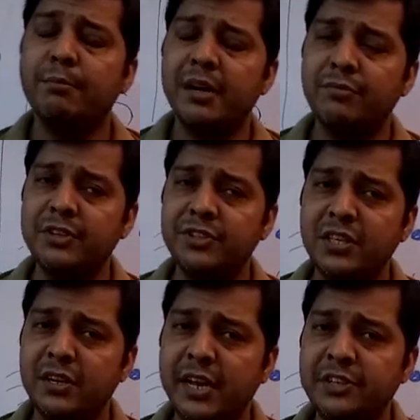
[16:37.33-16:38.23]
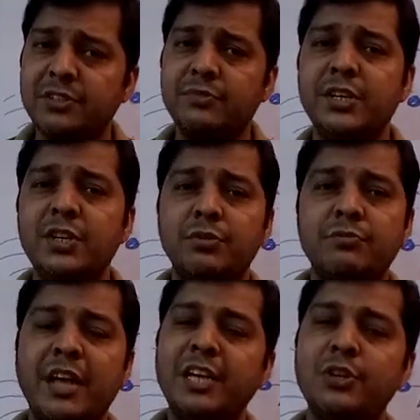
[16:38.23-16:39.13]
but we'll see in the next video.
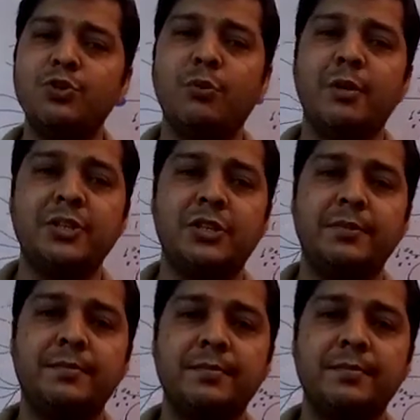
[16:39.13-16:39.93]
Thank you so much.